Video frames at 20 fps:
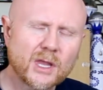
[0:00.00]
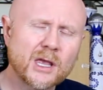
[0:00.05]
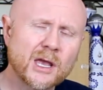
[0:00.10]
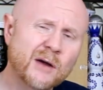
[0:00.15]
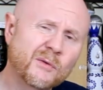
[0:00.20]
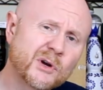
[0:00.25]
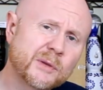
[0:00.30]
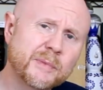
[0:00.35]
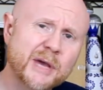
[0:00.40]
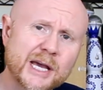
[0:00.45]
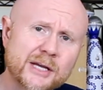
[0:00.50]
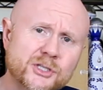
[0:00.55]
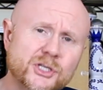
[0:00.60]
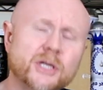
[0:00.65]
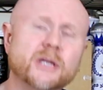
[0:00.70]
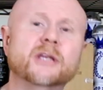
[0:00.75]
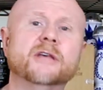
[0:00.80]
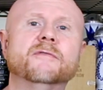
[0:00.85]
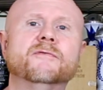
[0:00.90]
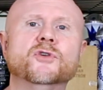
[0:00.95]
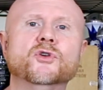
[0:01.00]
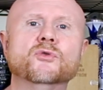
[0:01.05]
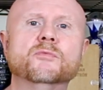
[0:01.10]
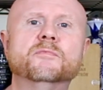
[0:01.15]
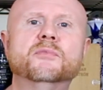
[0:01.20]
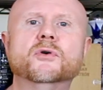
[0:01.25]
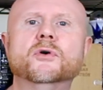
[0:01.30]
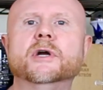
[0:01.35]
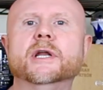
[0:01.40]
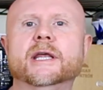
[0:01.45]
I would imagine if you
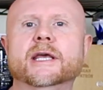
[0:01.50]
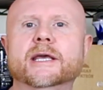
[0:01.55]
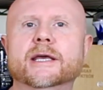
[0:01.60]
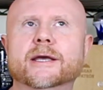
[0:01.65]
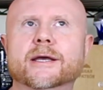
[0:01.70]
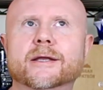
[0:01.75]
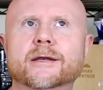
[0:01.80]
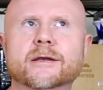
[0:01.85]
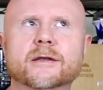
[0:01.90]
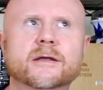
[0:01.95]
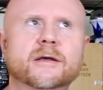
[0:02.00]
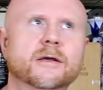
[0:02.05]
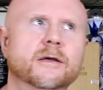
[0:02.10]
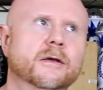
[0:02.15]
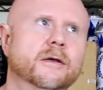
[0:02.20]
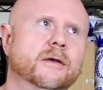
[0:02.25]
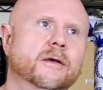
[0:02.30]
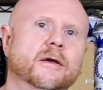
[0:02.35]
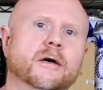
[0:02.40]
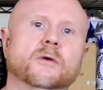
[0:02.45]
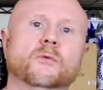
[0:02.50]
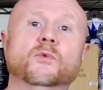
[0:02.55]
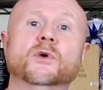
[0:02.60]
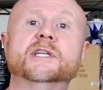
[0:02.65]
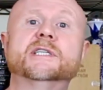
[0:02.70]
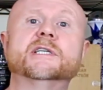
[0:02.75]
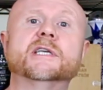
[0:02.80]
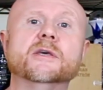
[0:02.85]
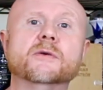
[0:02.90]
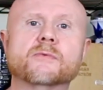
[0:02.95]
put in a
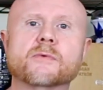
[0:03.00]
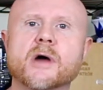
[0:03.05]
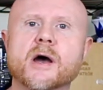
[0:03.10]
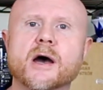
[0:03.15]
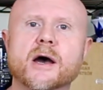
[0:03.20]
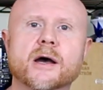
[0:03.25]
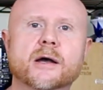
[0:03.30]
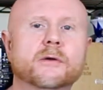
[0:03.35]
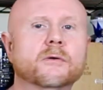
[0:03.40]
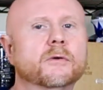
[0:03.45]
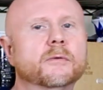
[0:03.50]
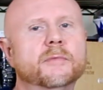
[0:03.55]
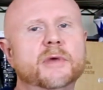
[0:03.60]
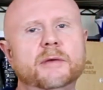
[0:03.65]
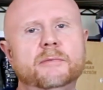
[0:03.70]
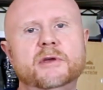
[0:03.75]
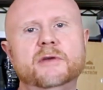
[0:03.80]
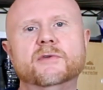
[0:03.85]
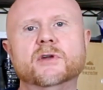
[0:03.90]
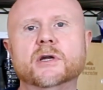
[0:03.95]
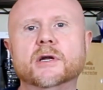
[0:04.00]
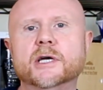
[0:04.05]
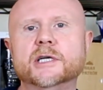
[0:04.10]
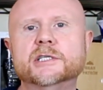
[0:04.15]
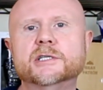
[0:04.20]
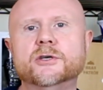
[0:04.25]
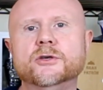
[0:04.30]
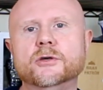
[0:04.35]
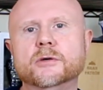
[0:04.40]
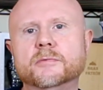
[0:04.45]
whiskey rock or maybe even an
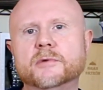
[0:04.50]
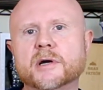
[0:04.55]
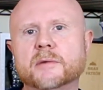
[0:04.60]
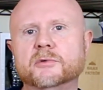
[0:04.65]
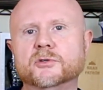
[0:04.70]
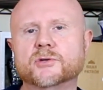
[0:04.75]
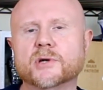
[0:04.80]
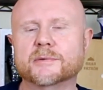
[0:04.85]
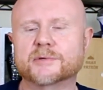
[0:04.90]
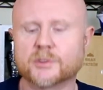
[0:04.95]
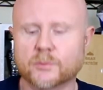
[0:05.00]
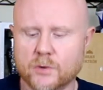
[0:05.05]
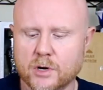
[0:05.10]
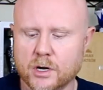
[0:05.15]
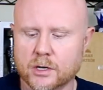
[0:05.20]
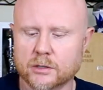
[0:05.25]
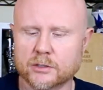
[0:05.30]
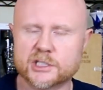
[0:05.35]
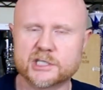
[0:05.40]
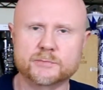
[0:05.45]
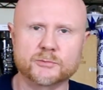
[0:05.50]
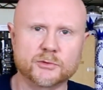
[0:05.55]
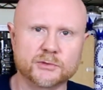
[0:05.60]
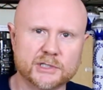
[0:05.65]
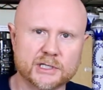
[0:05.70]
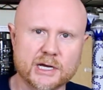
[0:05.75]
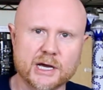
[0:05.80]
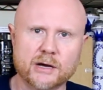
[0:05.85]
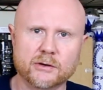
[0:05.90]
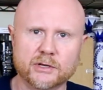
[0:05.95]
ice cube, a couple drops of water, it
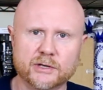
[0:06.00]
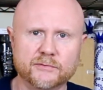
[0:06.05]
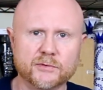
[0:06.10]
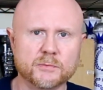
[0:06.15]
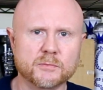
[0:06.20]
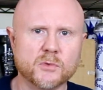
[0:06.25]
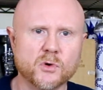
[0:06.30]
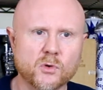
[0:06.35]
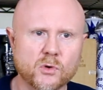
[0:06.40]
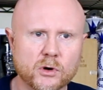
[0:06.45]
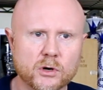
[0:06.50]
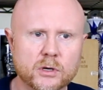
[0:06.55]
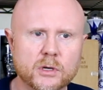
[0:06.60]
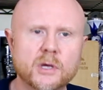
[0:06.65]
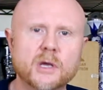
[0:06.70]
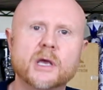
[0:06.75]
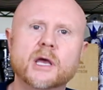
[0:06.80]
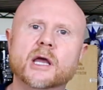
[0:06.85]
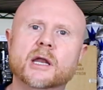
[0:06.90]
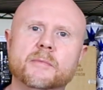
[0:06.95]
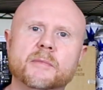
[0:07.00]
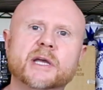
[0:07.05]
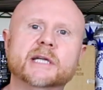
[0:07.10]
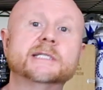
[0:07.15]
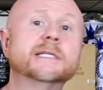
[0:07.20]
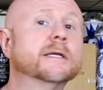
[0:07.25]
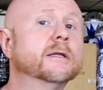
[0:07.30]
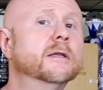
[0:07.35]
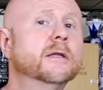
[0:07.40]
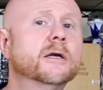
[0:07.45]
smooths it out even more, and it
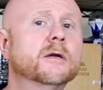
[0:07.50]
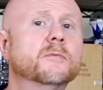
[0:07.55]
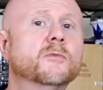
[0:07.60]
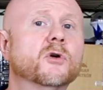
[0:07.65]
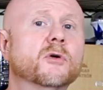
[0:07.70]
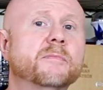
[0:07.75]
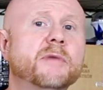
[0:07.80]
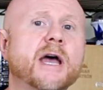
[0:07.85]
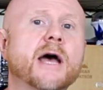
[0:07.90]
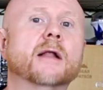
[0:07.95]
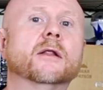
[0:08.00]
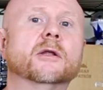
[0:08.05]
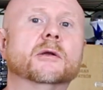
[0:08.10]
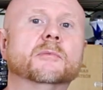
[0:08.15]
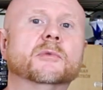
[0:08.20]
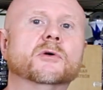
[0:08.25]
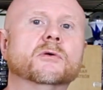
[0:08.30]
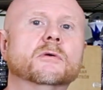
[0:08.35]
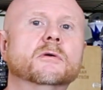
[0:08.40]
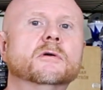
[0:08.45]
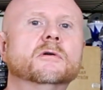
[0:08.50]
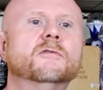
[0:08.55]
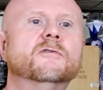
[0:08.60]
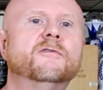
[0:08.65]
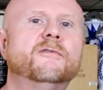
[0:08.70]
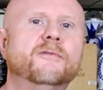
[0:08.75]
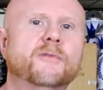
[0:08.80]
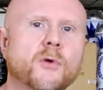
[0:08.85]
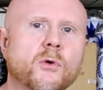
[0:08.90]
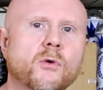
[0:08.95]
makes it a little more palatable
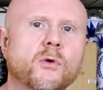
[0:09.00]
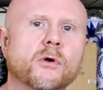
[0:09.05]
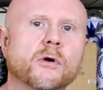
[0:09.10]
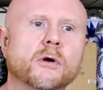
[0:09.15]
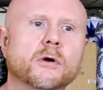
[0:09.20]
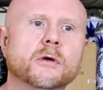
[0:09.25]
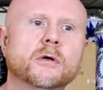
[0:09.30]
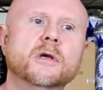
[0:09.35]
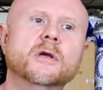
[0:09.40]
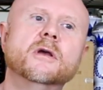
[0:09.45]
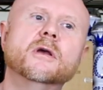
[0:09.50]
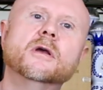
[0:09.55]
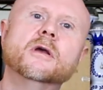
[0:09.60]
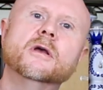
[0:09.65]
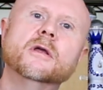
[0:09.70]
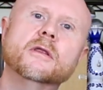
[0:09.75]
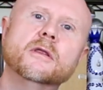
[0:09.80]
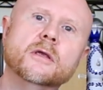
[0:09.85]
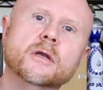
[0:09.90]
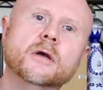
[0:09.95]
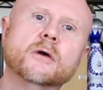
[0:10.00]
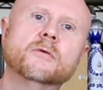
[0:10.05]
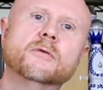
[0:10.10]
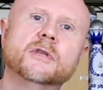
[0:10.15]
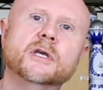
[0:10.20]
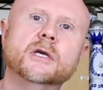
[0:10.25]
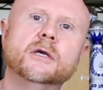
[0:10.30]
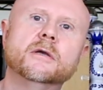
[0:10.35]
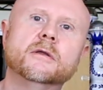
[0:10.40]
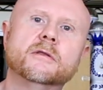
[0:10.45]
for, you know,
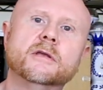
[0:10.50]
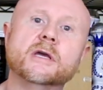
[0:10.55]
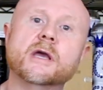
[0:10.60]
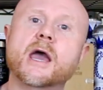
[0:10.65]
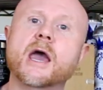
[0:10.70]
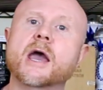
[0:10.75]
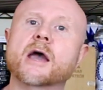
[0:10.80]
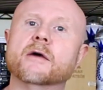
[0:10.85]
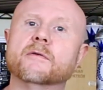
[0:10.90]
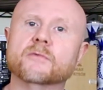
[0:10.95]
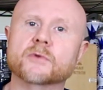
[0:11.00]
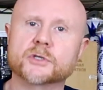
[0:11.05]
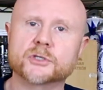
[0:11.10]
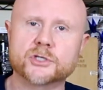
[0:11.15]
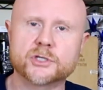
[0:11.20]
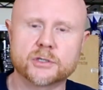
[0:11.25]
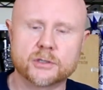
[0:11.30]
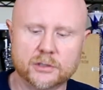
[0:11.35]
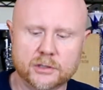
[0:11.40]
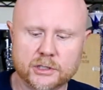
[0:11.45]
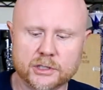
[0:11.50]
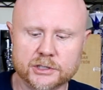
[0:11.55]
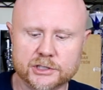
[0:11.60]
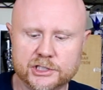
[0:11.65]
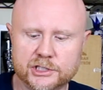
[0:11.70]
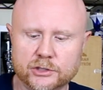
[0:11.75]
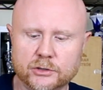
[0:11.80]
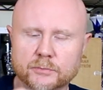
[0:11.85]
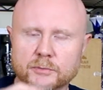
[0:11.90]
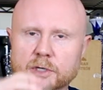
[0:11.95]
the average
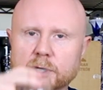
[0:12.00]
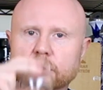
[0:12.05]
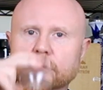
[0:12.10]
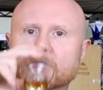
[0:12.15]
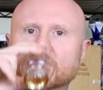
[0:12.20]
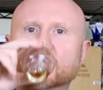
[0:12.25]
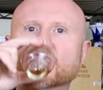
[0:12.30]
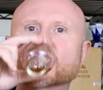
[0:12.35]
consumer.